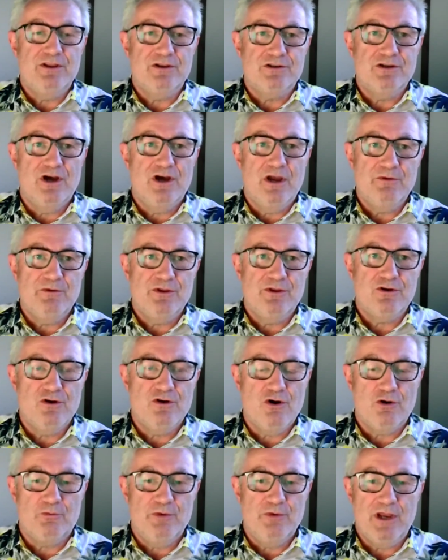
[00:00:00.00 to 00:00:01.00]
the time in the
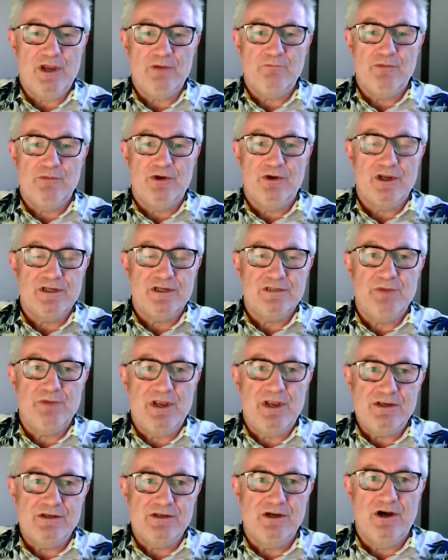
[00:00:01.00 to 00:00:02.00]
cockpit, but I
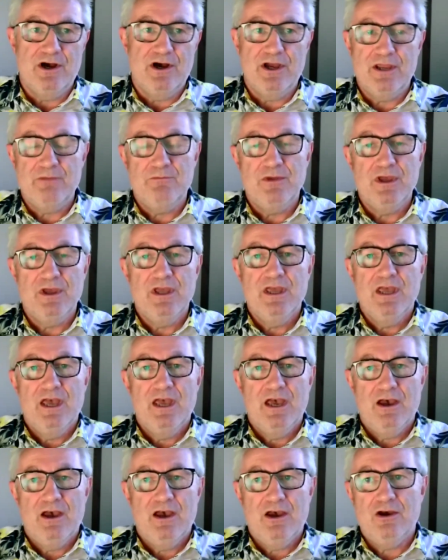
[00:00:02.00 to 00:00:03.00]
spent time
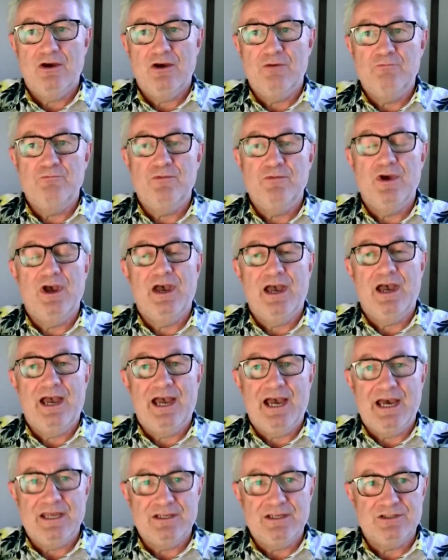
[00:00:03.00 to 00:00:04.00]

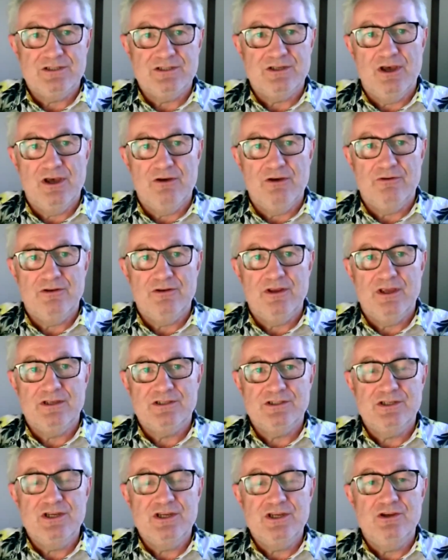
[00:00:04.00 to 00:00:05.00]
as a
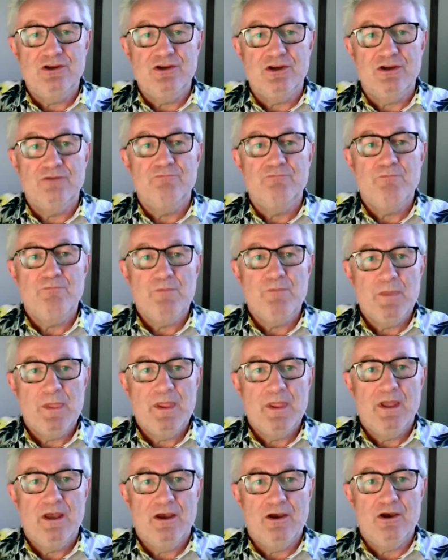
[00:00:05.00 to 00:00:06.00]
senior
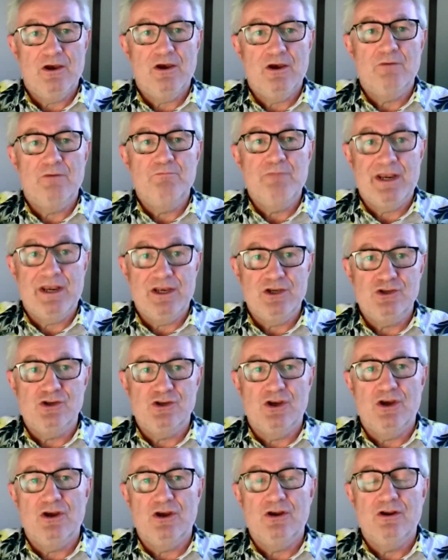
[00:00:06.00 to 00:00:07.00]

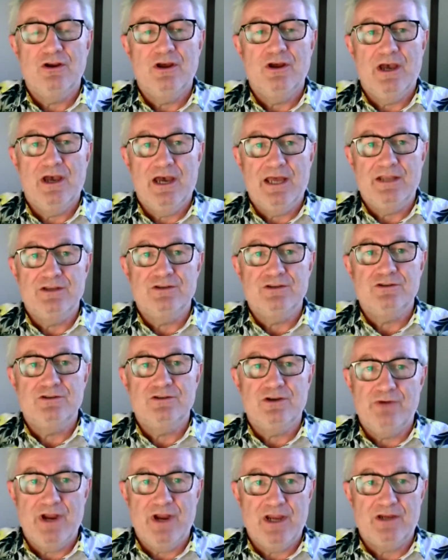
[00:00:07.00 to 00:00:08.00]
manager and
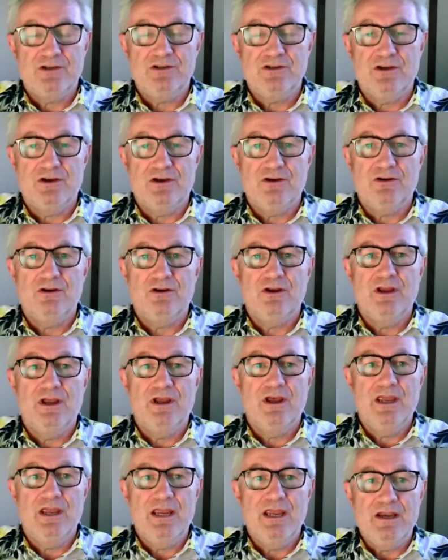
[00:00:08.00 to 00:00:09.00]
director
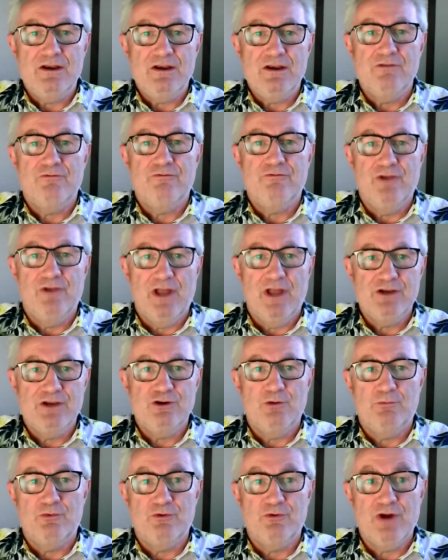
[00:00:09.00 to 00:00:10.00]
in flight
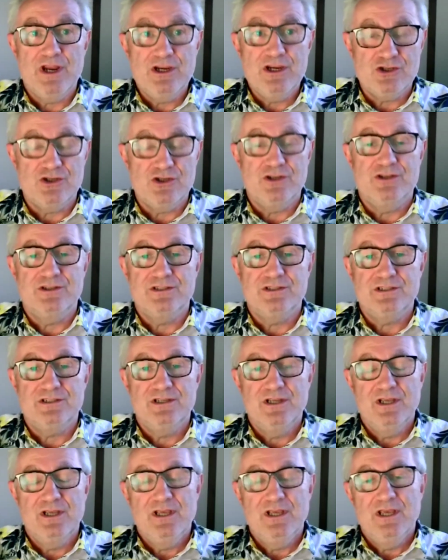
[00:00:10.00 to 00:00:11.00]
operations,